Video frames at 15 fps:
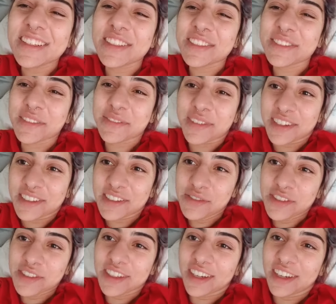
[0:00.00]
it makes my body
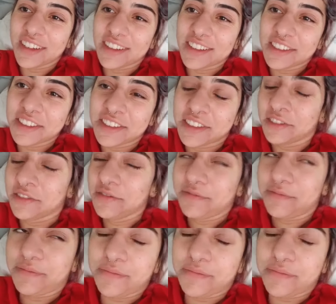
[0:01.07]
feel tired, you know.